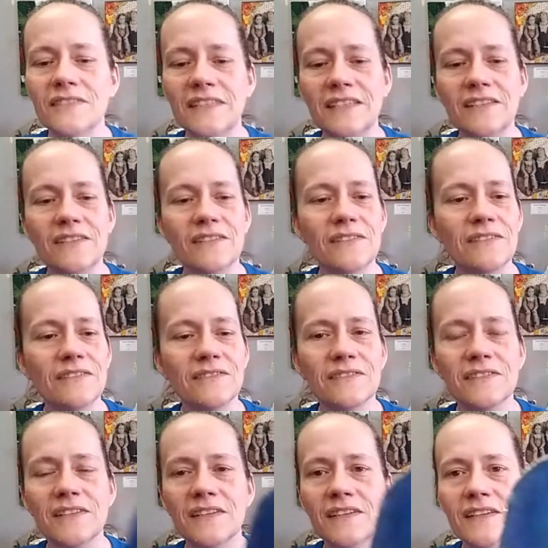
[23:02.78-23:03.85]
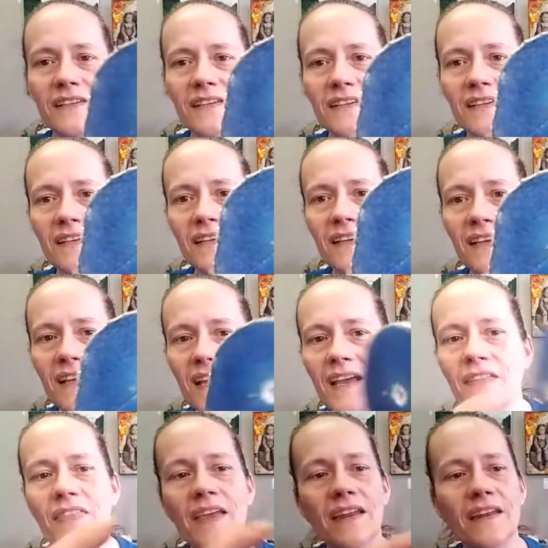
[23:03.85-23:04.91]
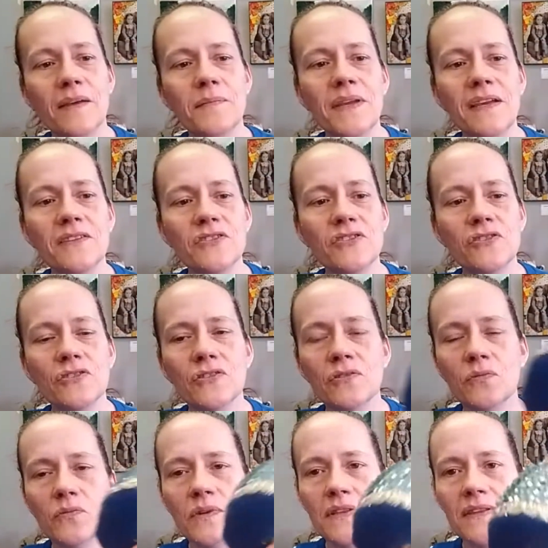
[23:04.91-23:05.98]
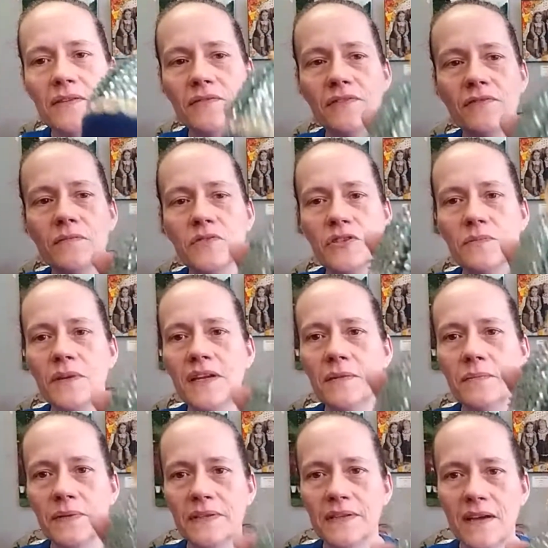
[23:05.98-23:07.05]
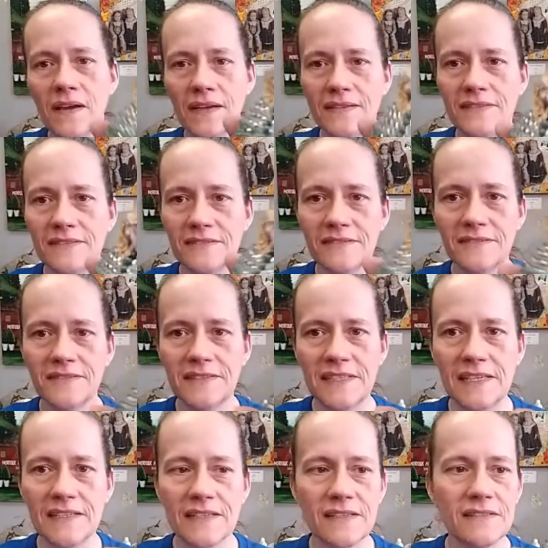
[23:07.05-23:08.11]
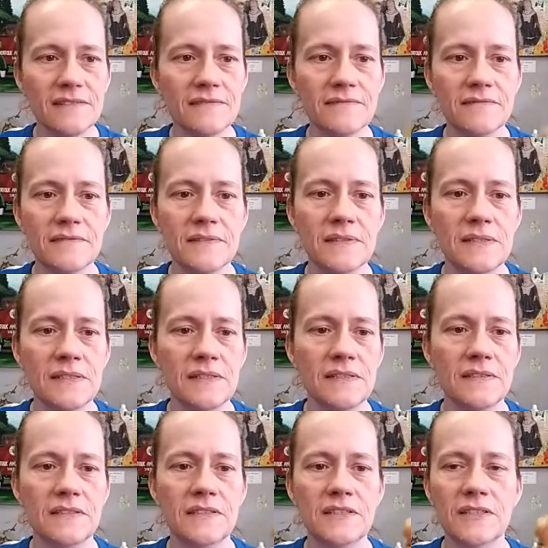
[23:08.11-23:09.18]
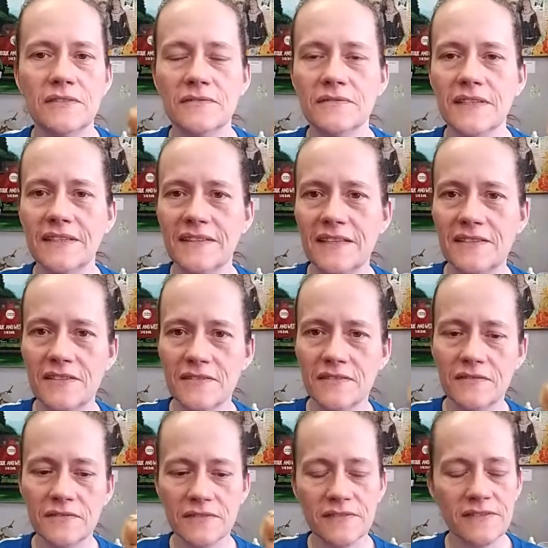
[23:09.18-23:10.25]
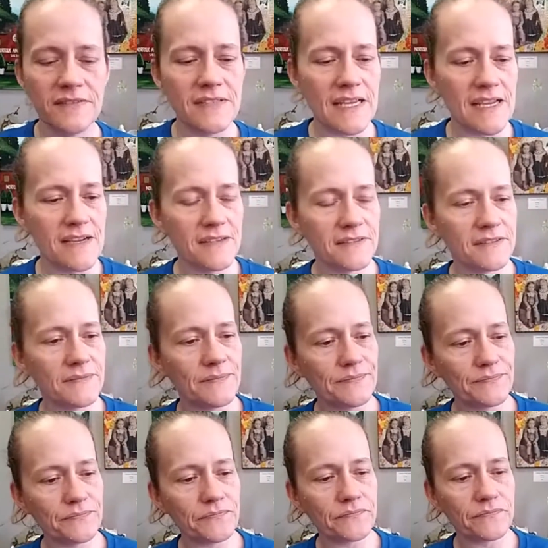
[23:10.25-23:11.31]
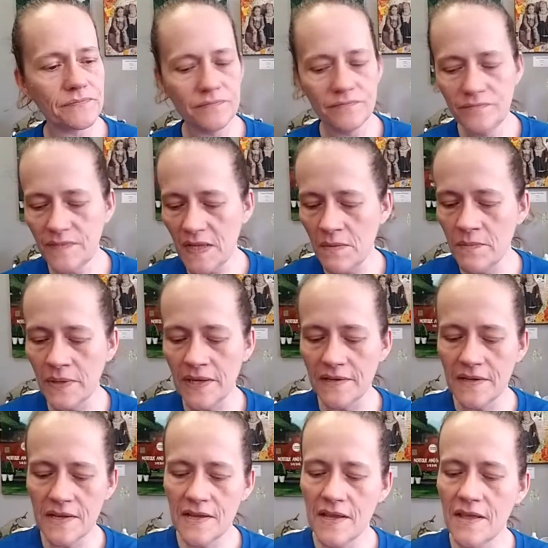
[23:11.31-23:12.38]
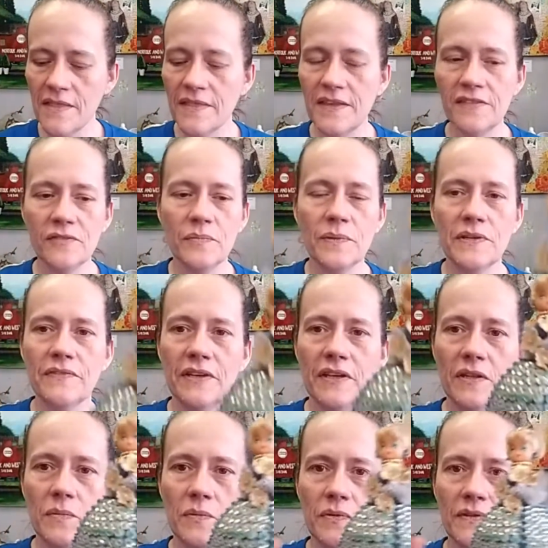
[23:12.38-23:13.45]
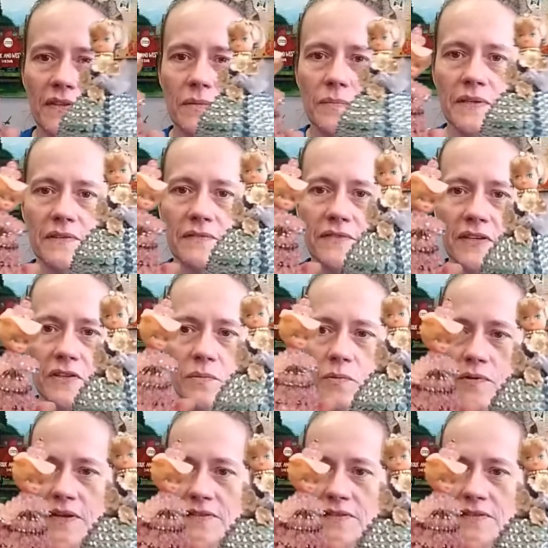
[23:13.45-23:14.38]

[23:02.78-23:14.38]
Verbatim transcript: her ears. And then I'm not sure what that was from. She might have been on a stick, you know, like they do little stakes. But these will be available and they'll be available